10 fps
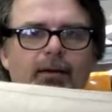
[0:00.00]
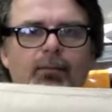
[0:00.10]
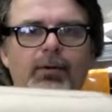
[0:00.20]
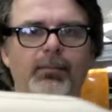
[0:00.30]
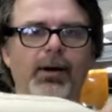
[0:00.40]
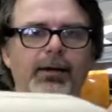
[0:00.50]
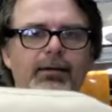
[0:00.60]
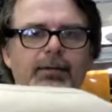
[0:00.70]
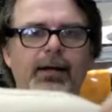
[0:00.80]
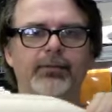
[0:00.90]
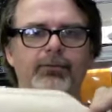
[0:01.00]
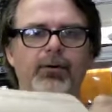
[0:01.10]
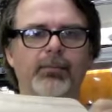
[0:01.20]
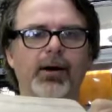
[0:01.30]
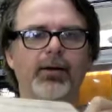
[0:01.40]
when you buy a detector
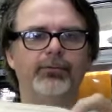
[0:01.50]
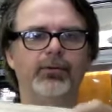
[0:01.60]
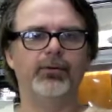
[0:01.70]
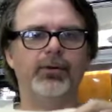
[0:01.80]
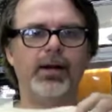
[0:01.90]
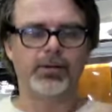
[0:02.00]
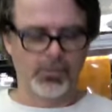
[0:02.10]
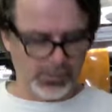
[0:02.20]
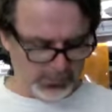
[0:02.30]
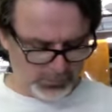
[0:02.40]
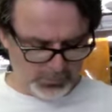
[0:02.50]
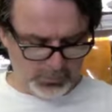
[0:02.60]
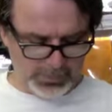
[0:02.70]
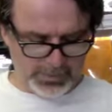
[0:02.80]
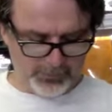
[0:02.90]
from us, you're not going
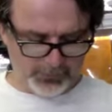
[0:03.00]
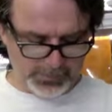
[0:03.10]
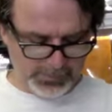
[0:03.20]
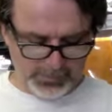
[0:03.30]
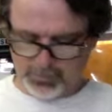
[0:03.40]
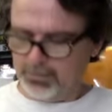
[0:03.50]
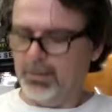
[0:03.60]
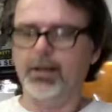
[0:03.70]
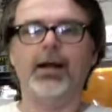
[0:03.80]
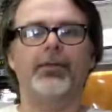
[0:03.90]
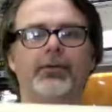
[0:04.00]
to get out